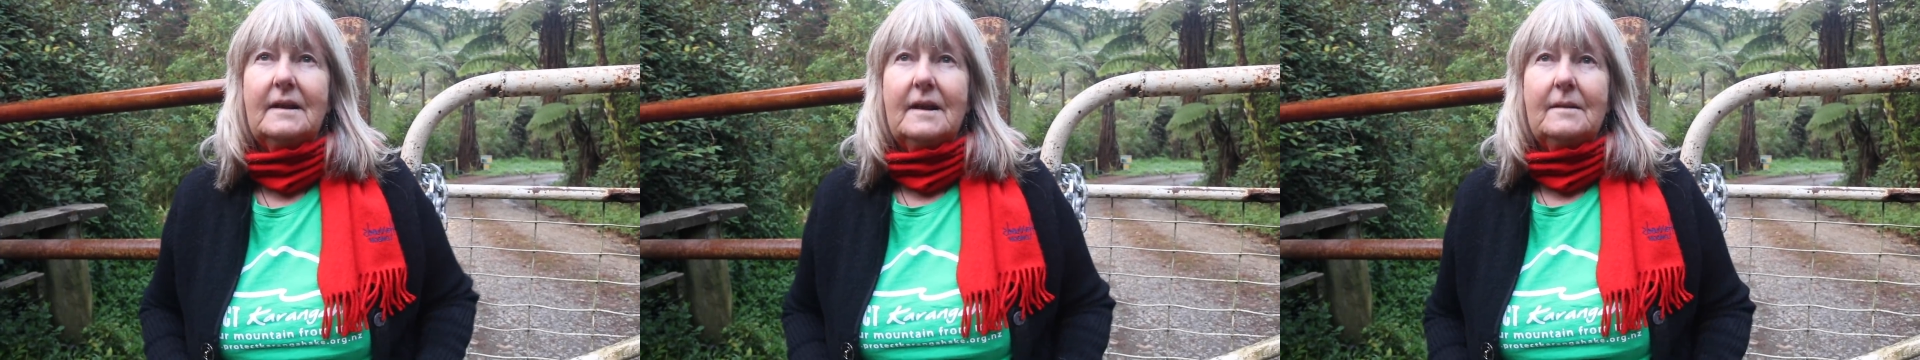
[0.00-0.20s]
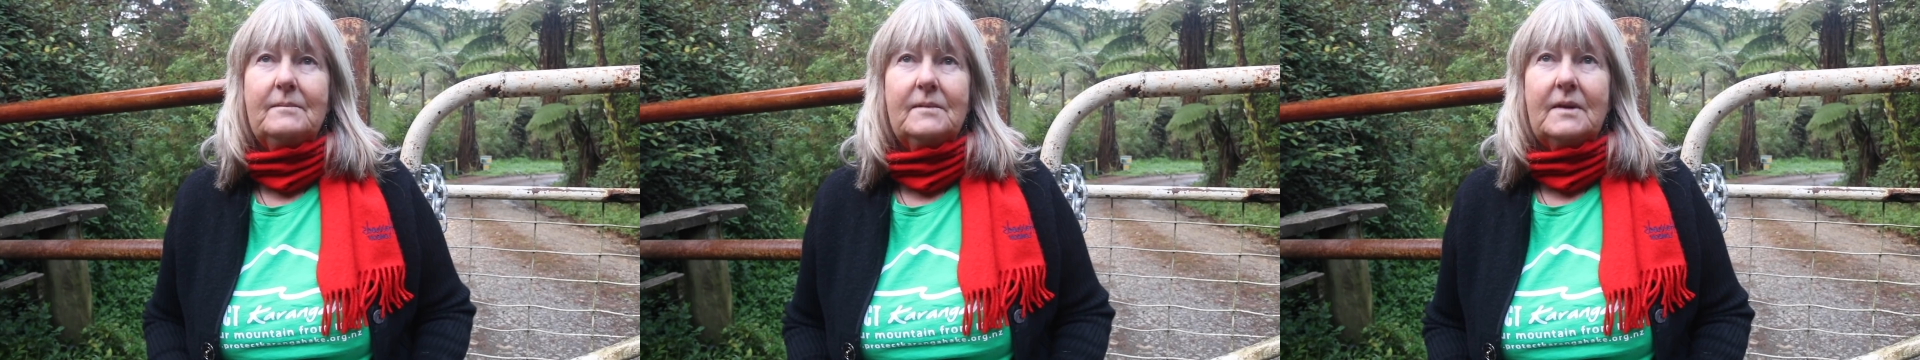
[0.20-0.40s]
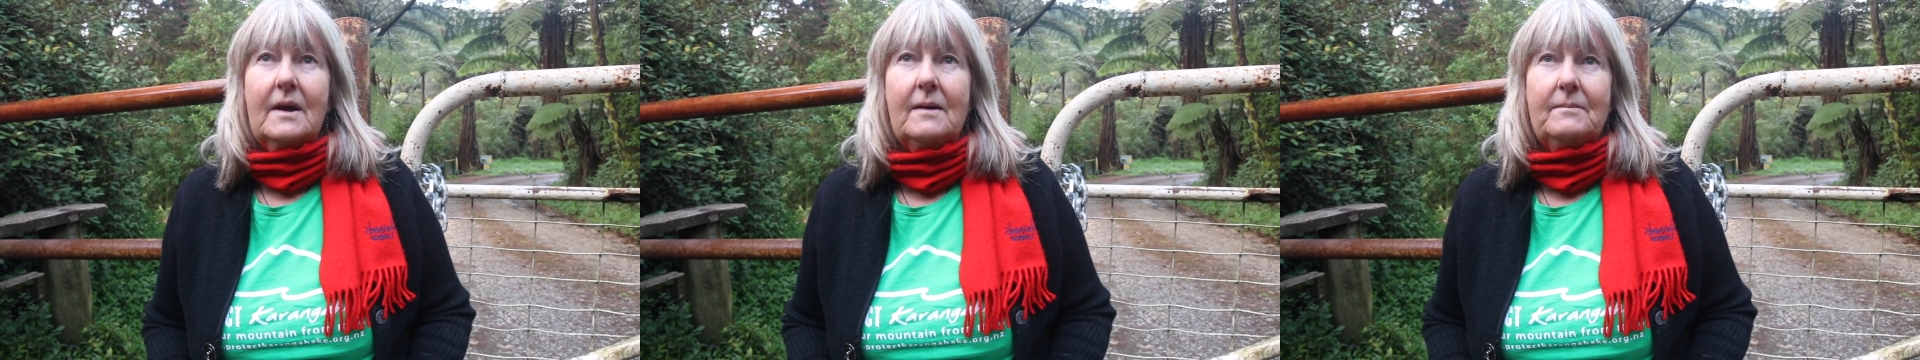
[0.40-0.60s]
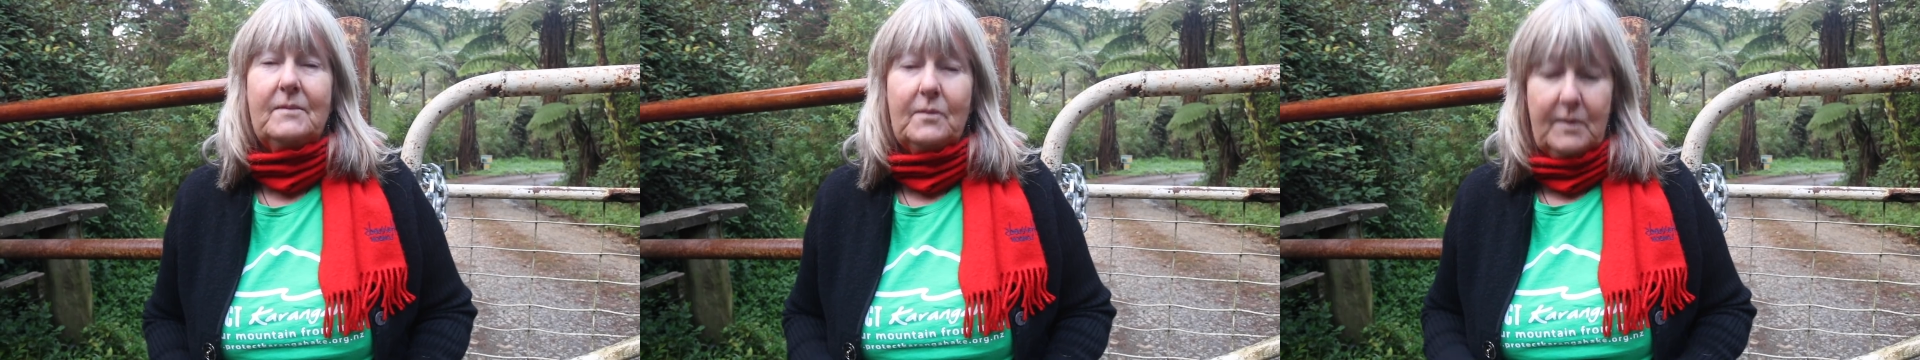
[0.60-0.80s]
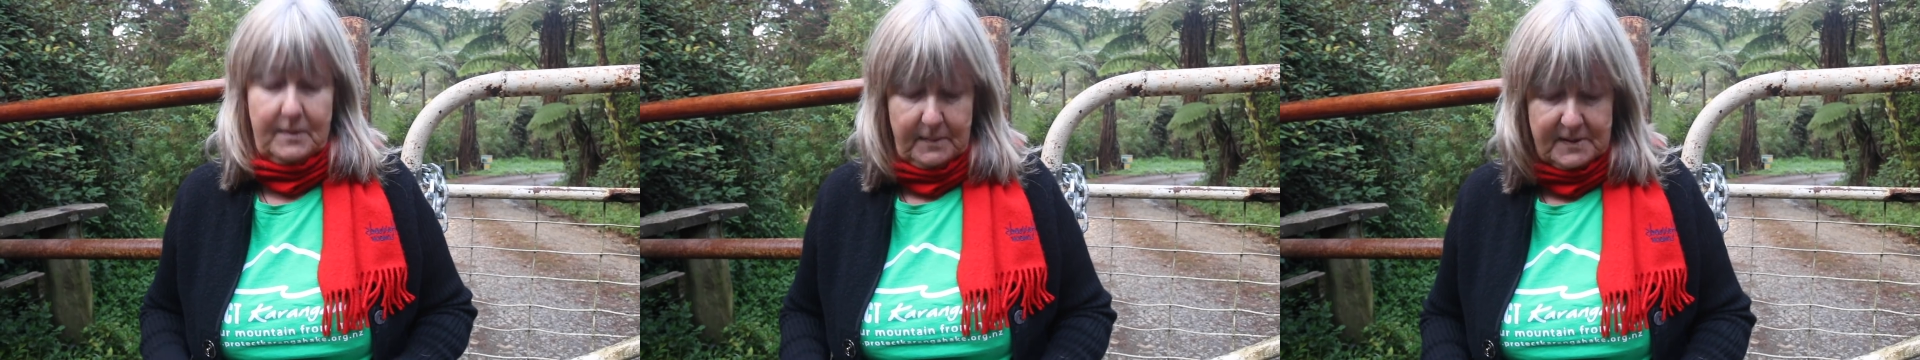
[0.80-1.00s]
I'm, I'm,
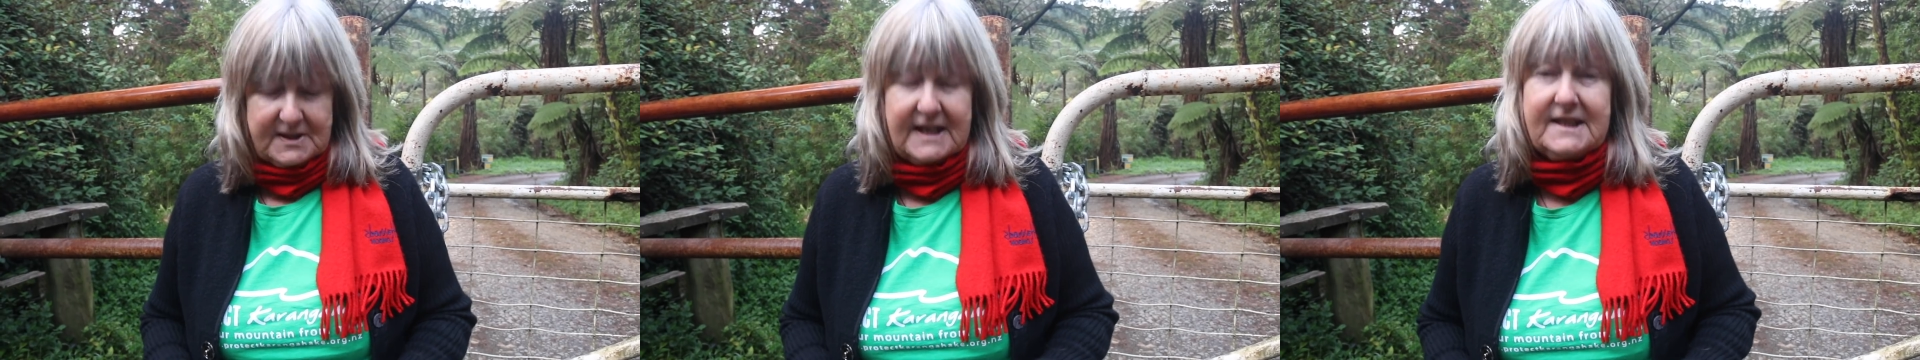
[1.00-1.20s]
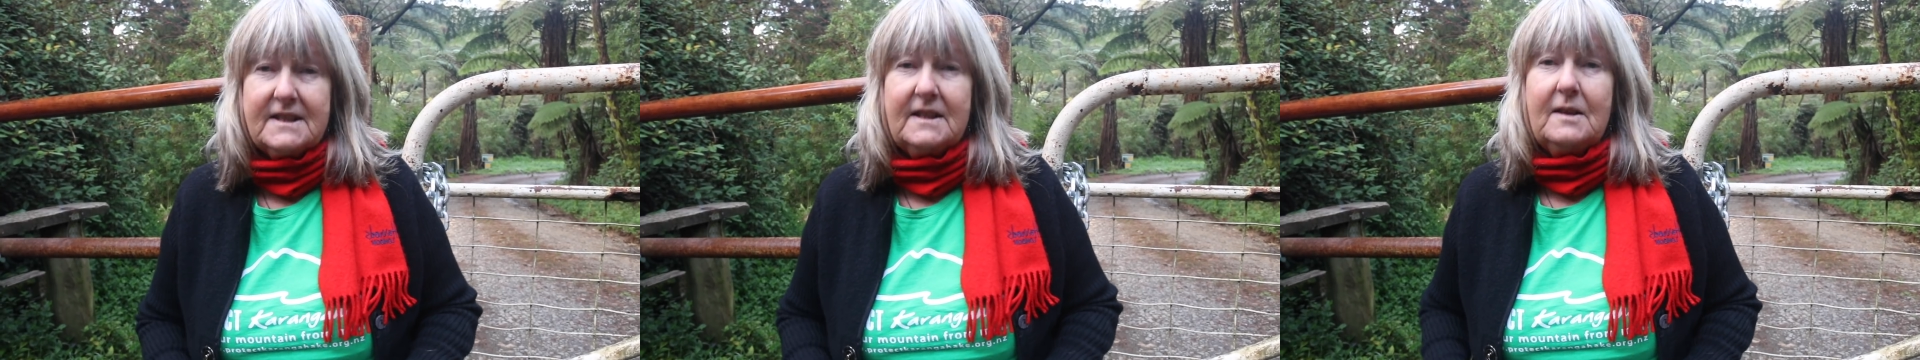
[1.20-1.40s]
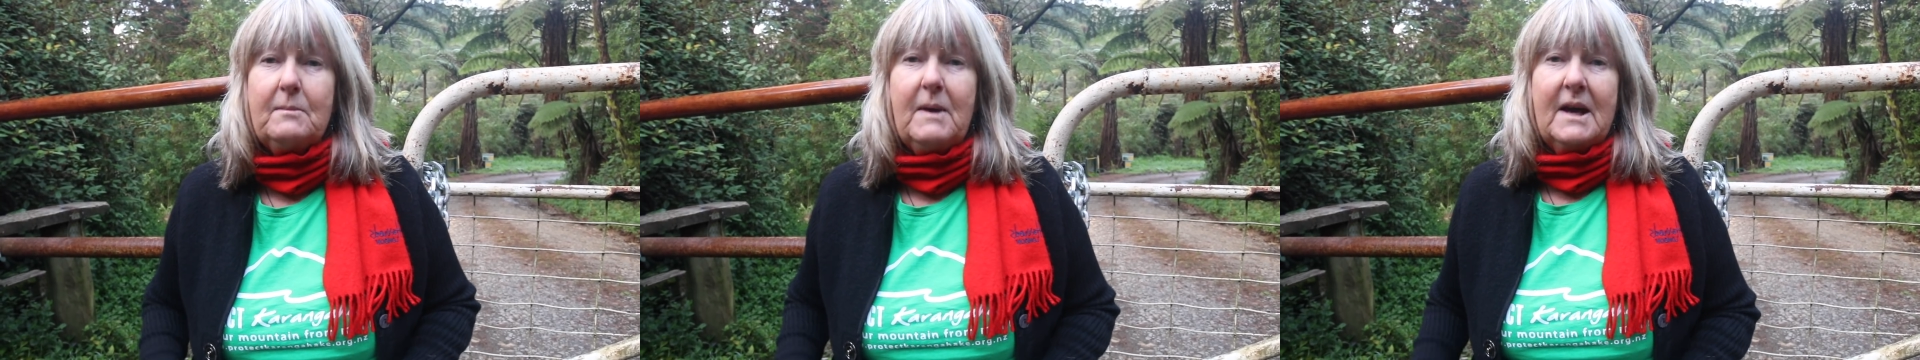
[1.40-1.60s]
we're protecting the